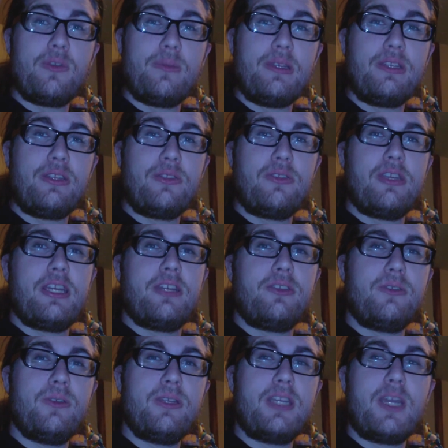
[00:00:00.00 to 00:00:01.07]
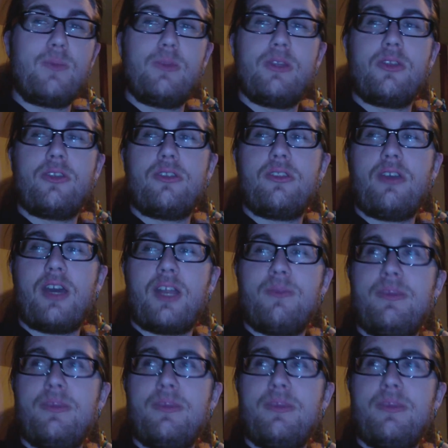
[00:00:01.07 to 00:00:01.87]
I mean, either you had a good game in there or not.